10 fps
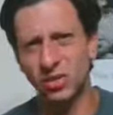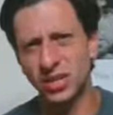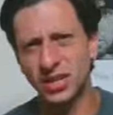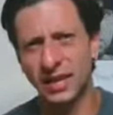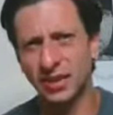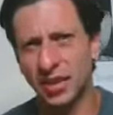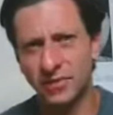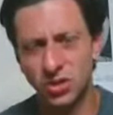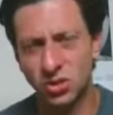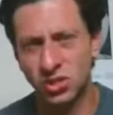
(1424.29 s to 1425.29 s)
you didn't get the
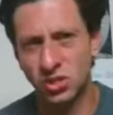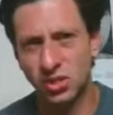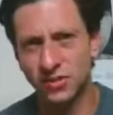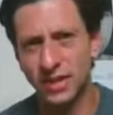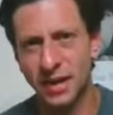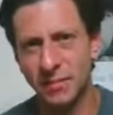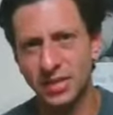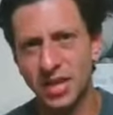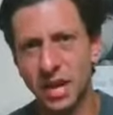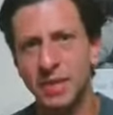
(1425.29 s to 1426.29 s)
love that you deserved in that
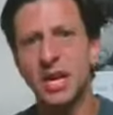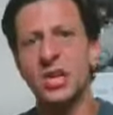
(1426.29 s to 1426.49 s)
meantime,